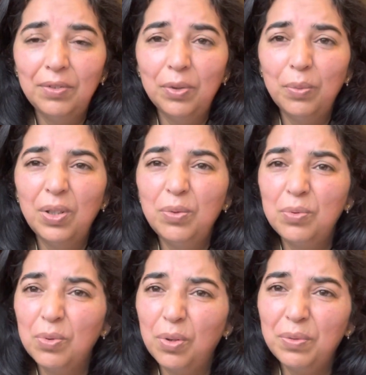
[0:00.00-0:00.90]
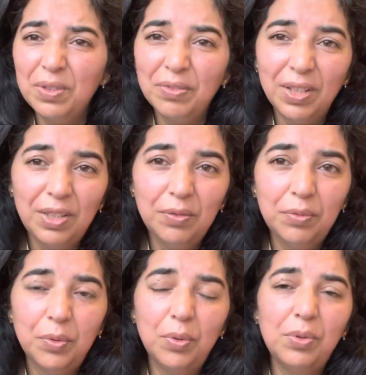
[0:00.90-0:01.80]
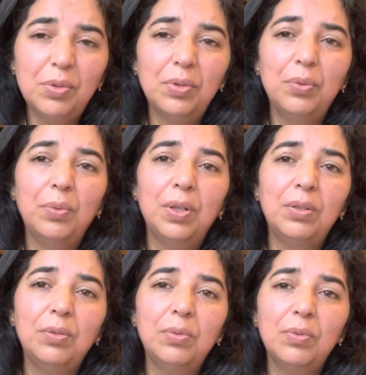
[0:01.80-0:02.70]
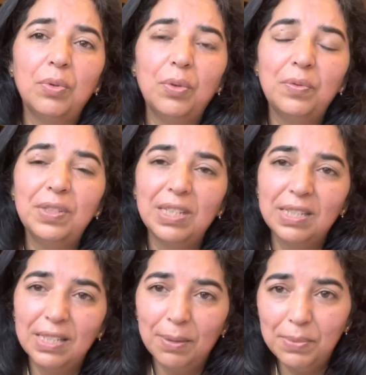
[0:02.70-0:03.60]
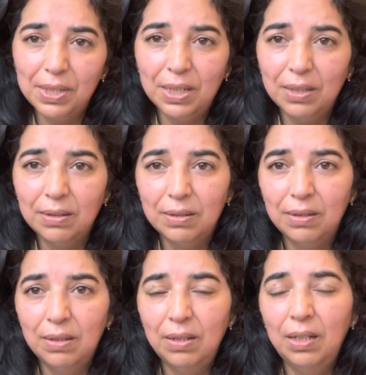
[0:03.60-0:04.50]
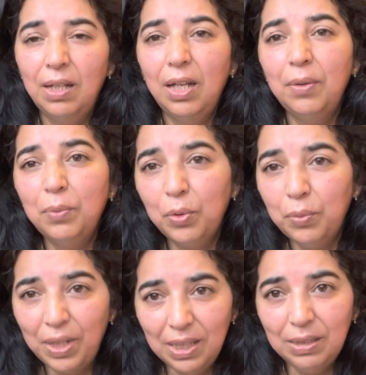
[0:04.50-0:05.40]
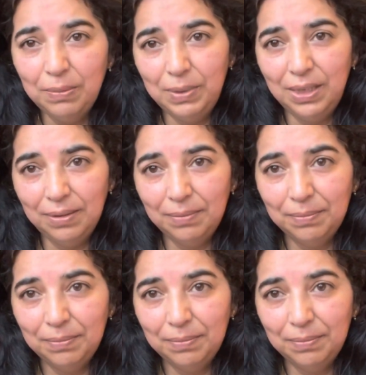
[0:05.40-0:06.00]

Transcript: The one who's always finding faults or the one who's always accepting and more welcoming